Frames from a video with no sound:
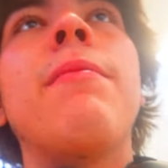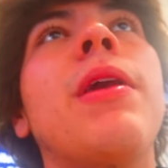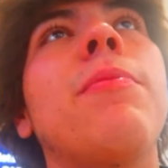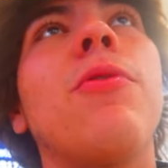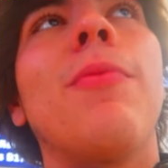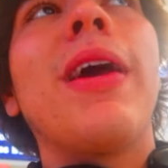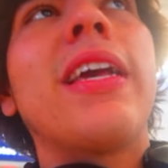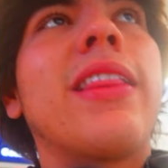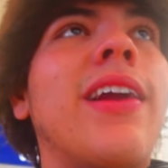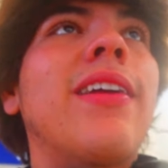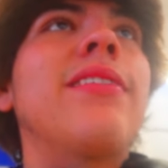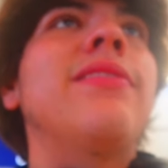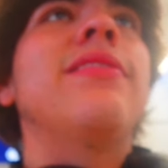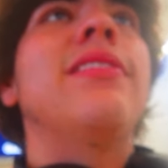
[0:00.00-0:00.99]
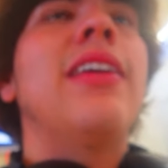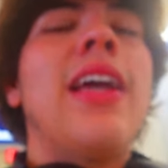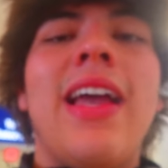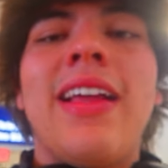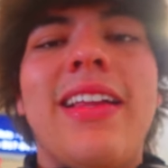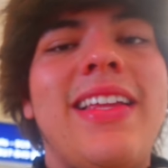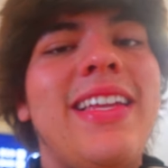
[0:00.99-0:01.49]
people back there.
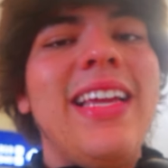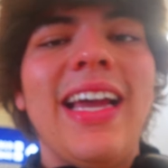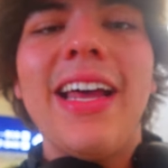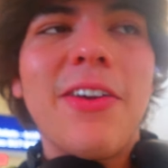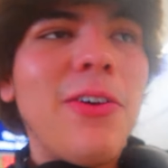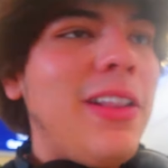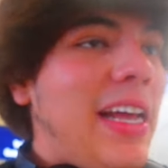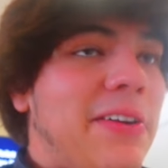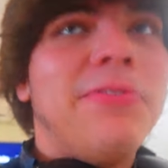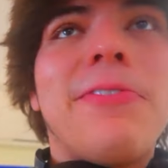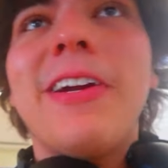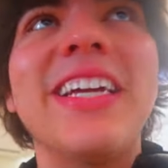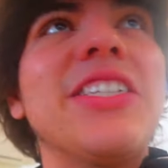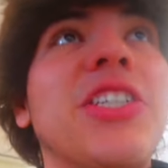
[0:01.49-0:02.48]
I had to go left, right,